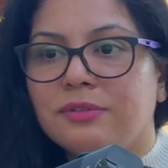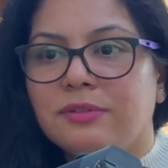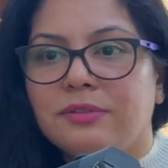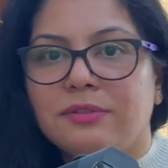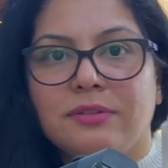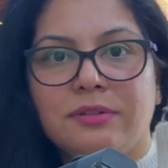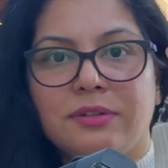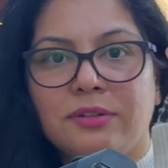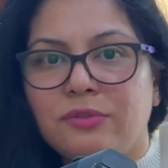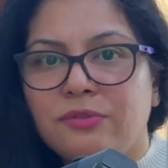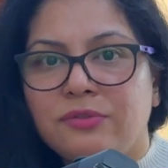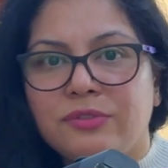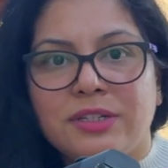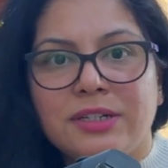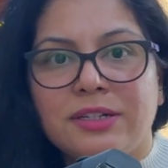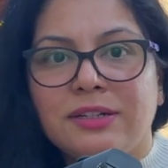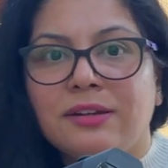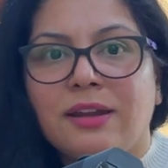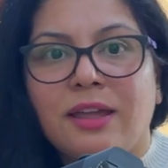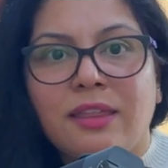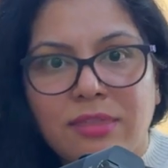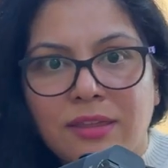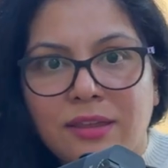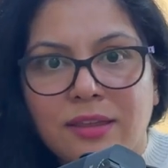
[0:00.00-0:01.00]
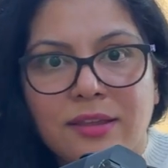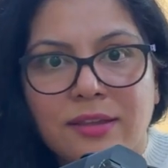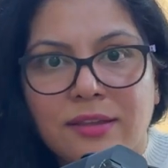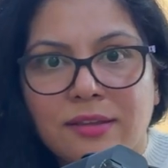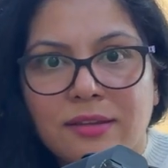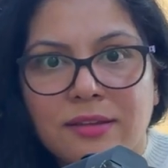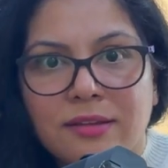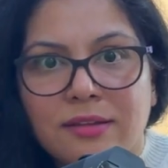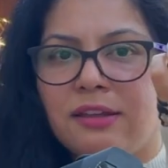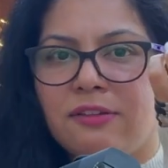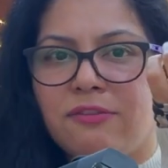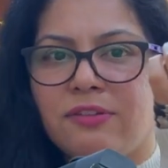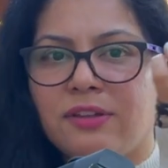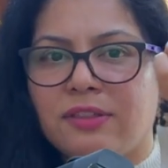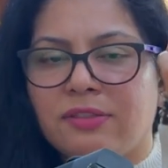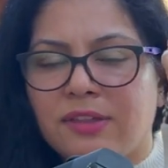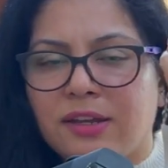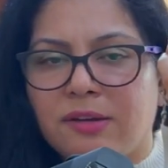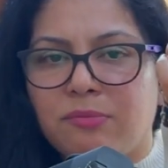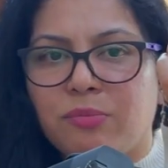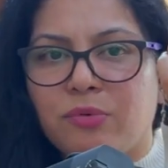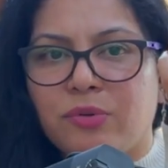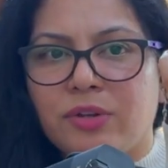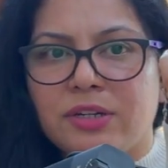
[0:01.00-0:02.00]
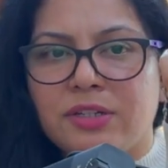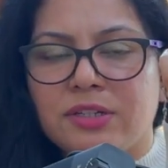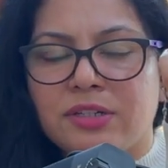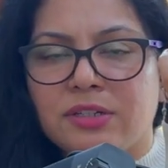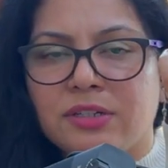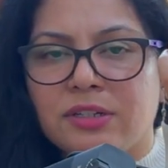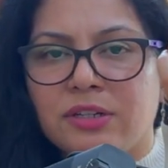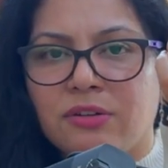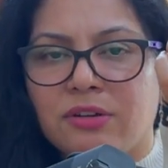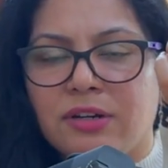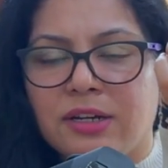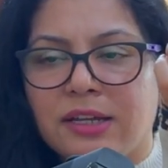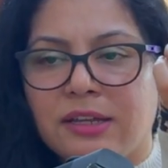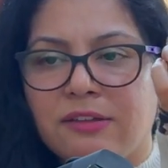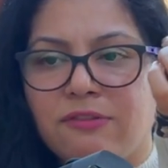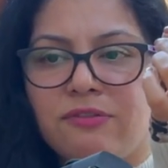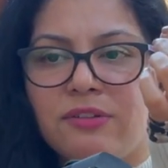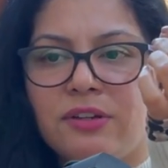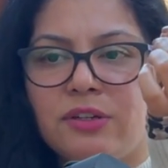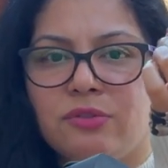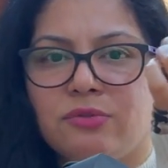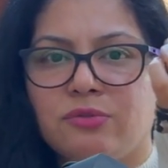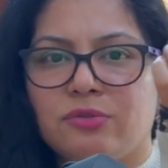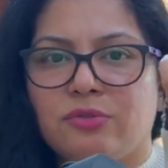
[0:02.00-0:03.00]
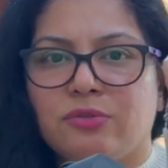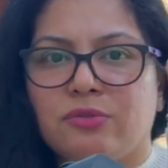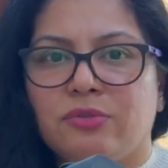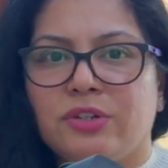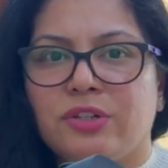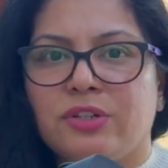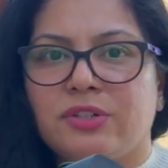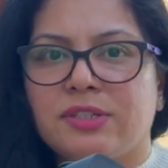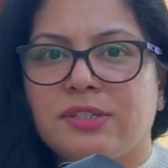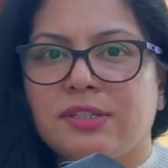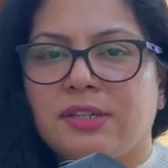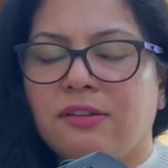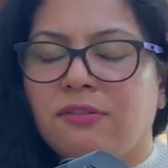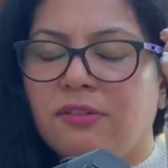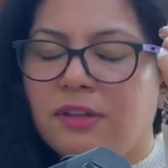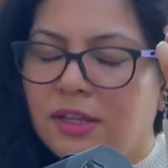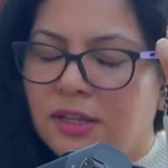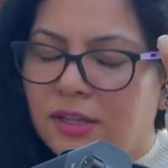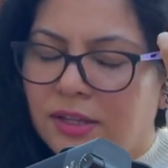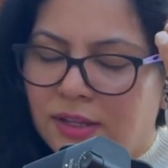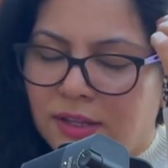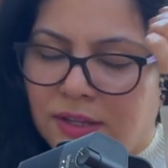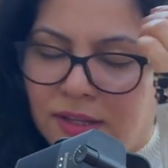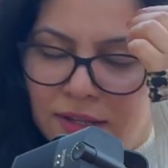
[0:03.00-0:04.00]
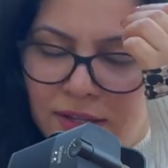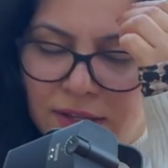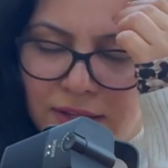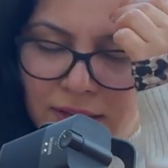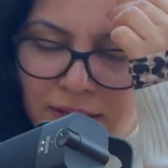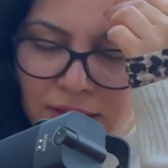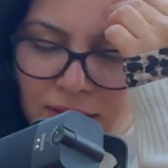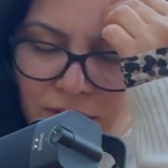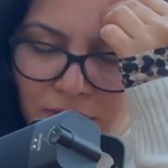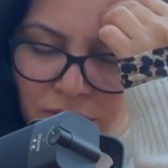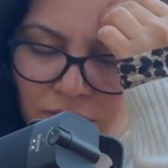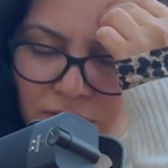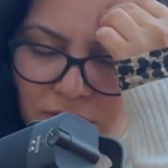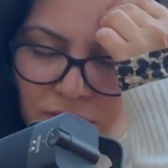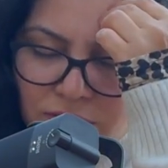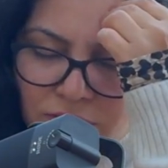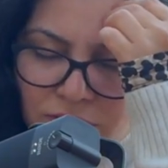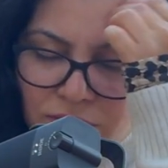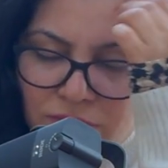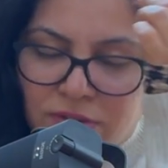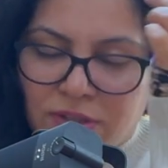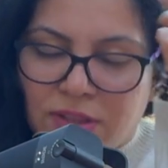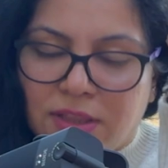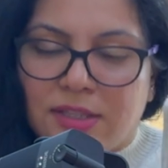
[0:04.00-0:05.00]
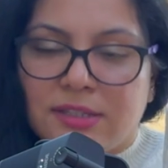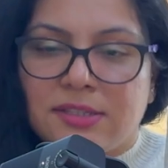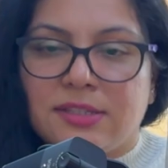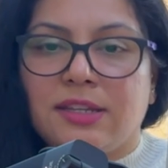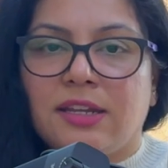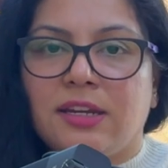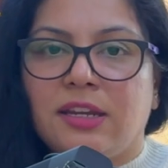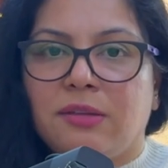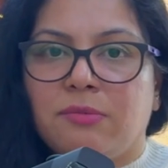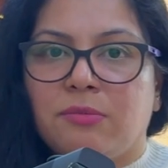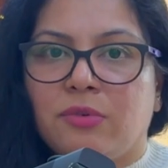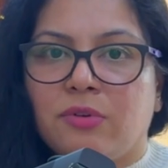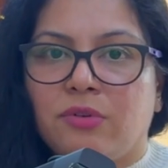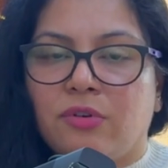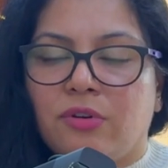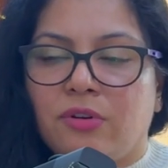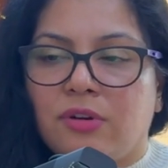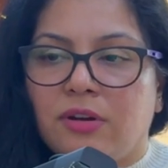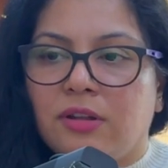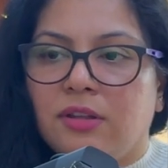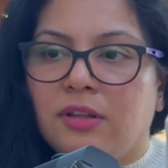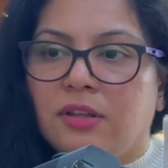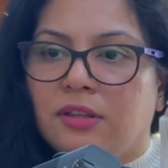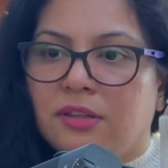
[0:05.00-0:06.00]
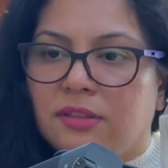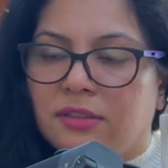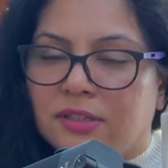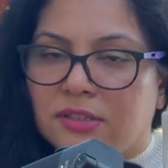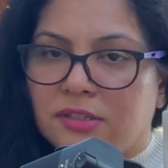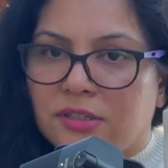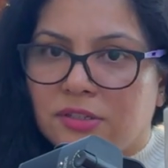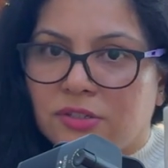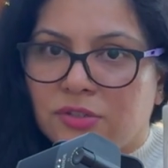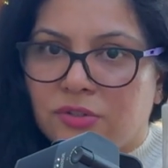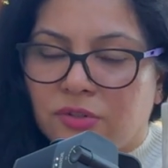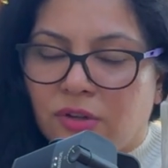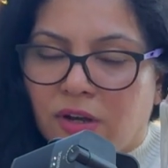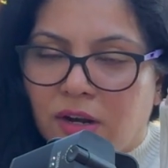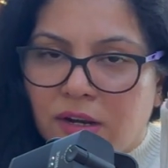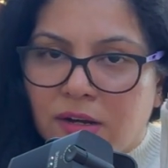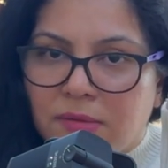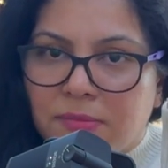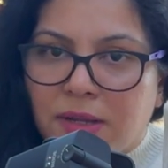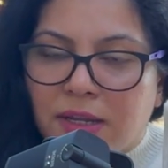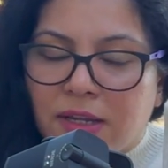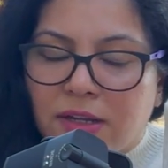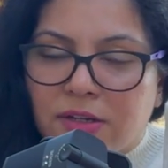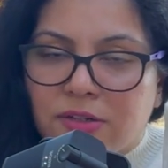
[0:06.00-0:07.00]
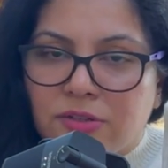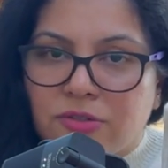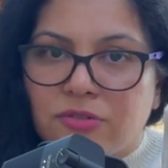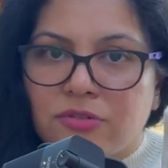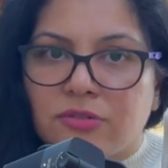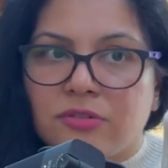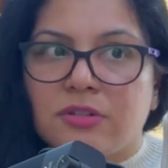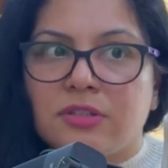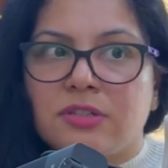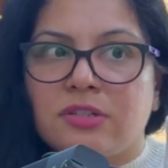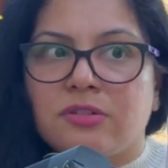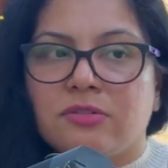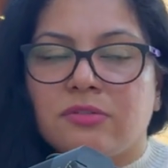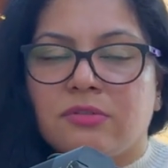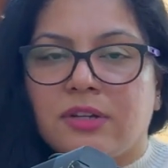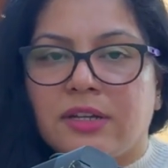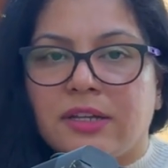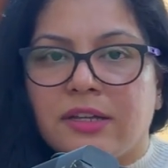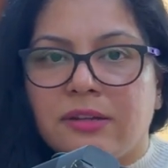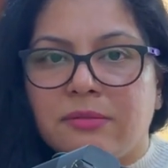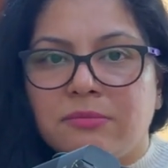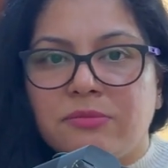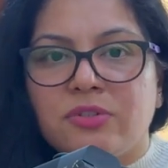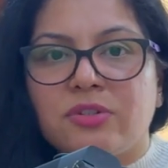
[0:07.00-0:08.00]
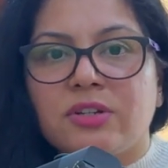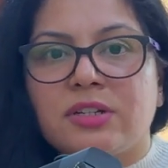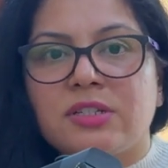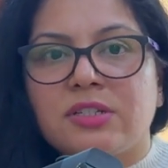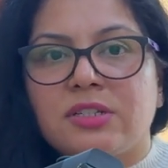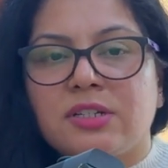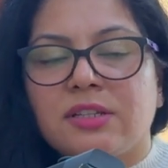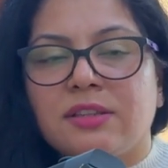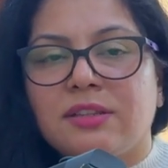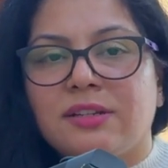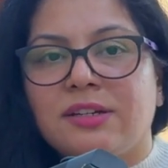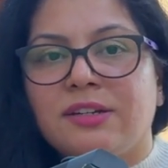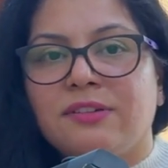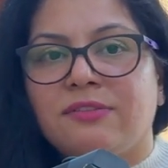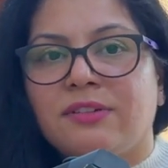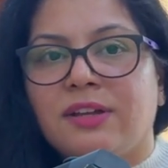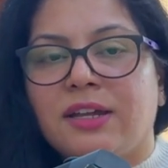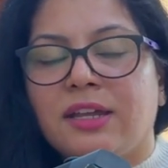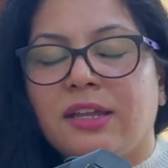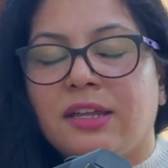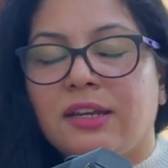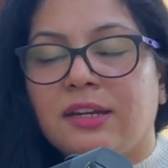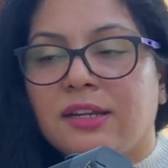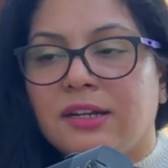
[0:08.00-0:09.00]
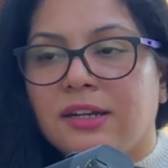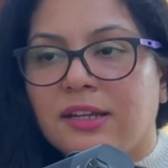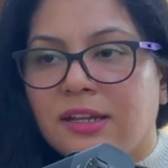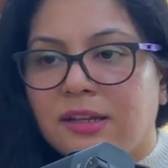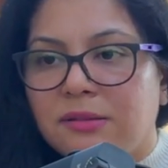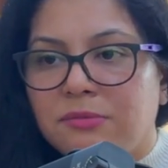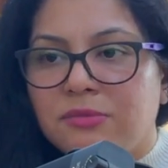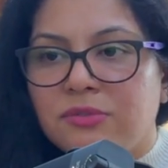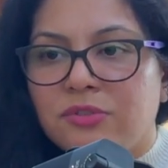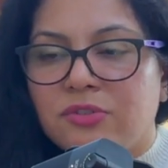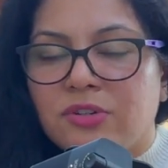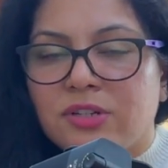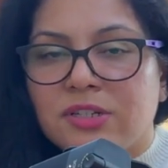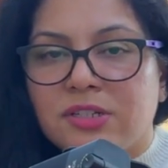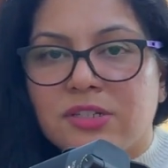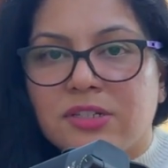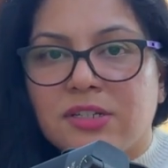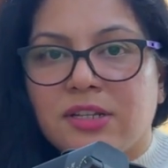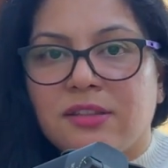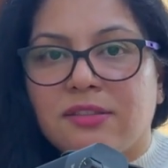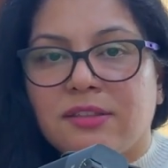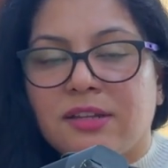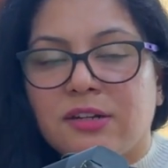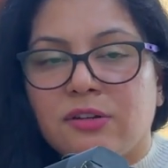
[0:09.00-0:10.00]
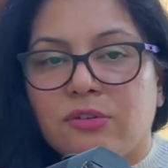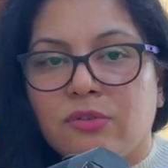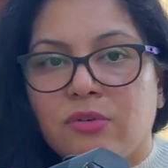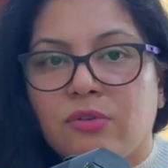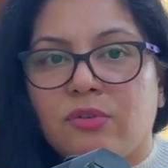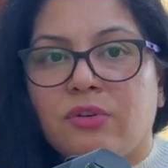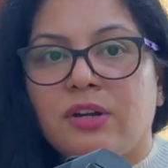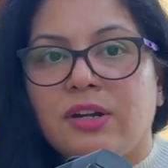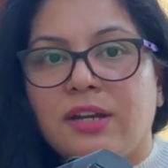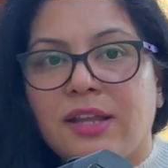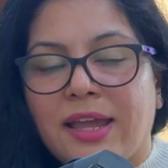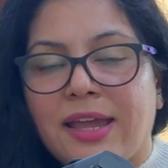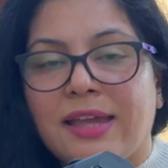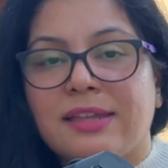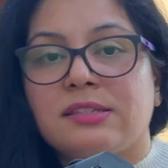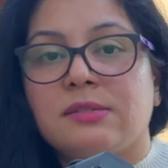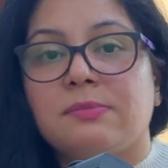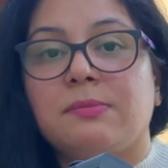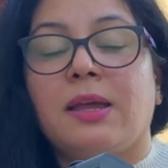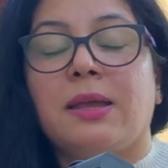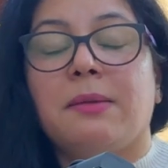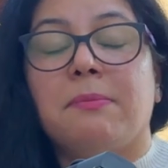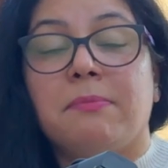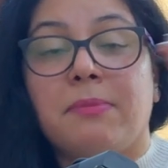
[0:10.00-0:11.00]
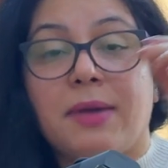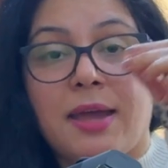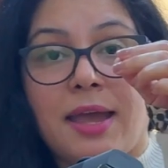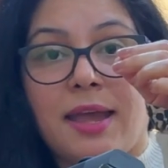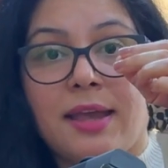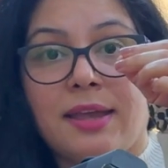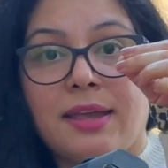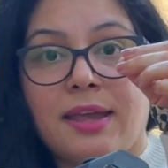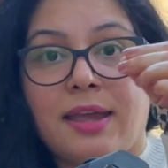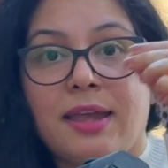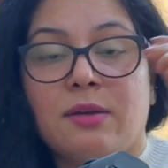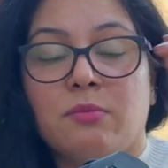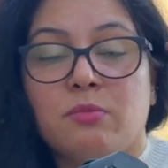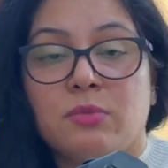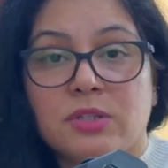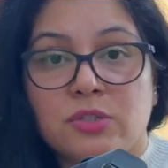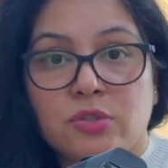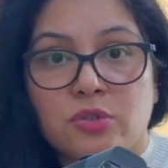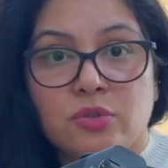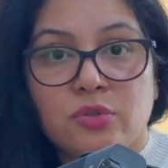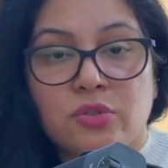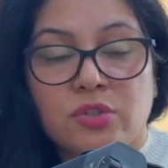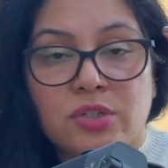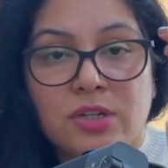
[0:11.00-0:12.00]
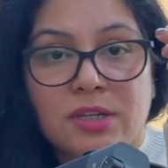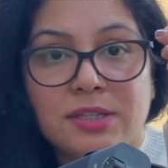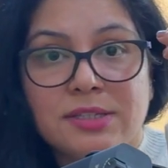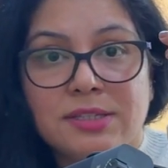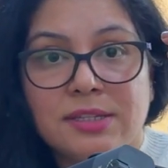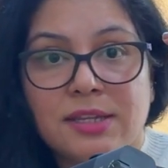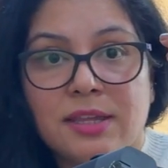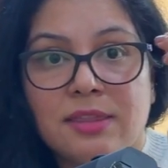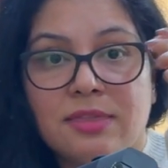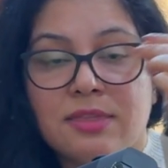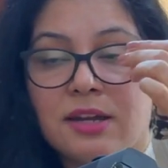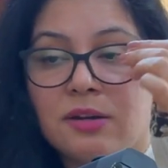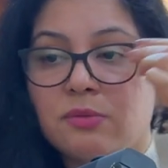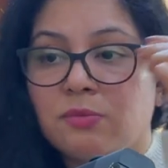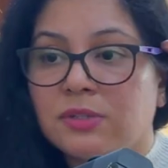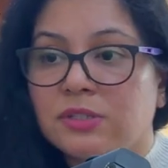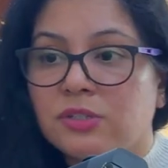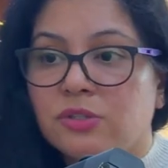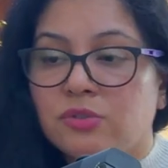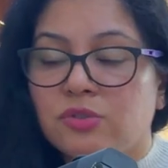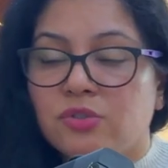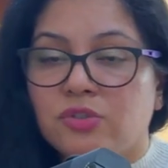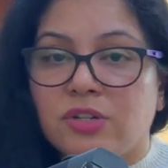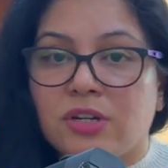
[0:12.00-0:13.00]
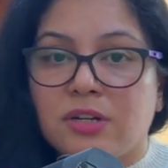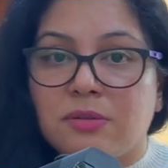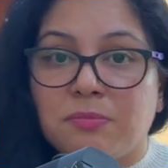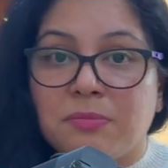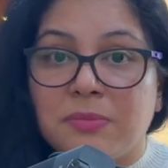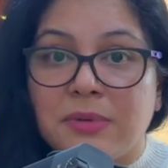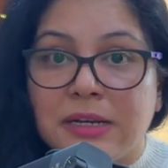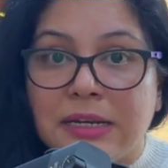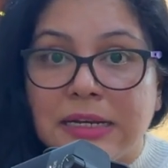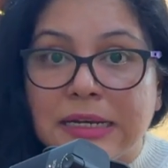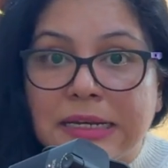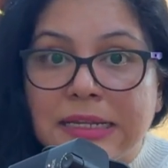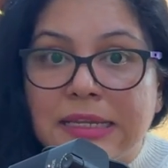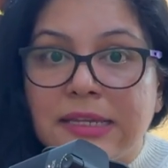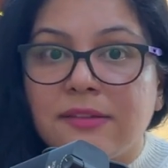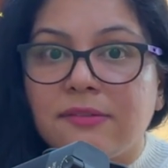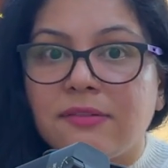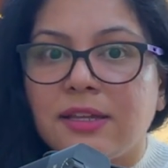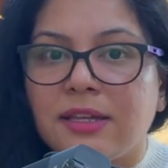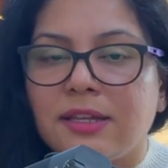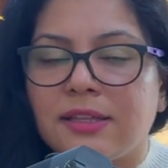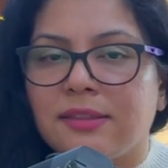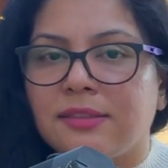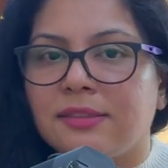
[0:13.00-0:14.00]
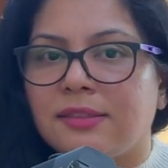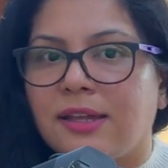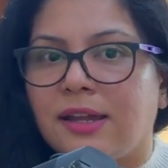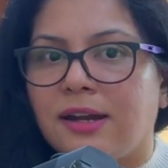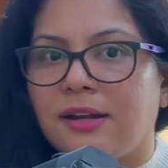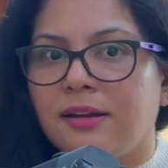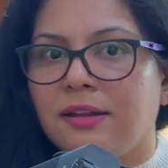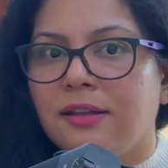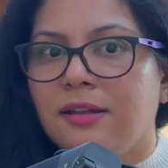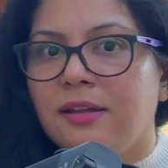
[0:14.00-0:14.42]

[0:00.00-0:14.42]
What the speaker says: You did nothing. If at that point in your life when you told yourself, I cannot control this anymore, this is not in my control, so I am trusting the divine and I am trusting that God has my back. And once you start saying that, once you start believing in that